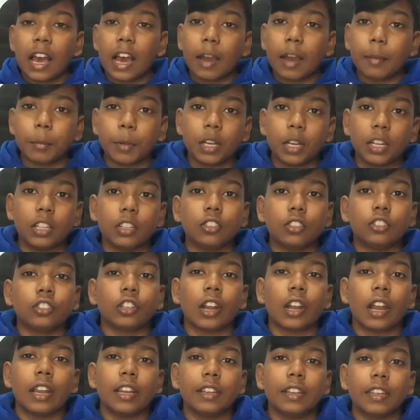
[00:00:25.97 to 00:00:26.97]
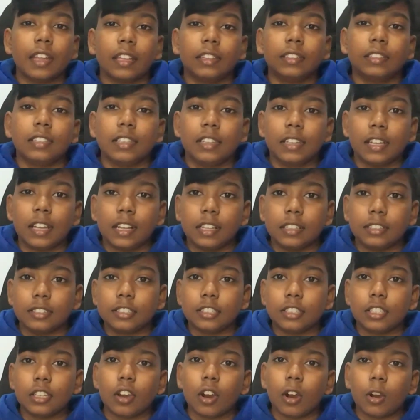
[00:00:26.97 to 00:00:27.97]
I'm going to try that today and
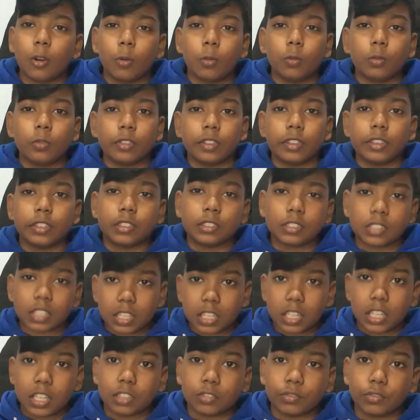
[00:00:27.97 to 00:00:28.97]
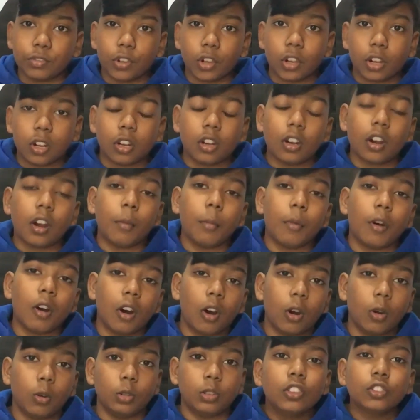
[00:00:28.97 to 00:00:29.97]
see how today's vlog come
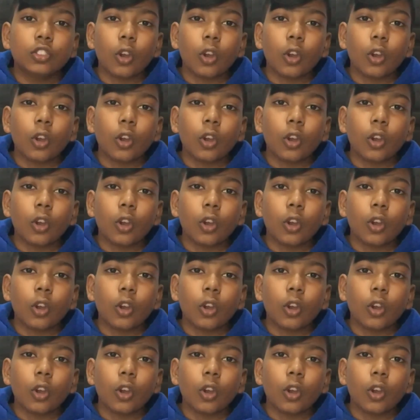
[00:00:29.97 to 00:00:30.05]
out.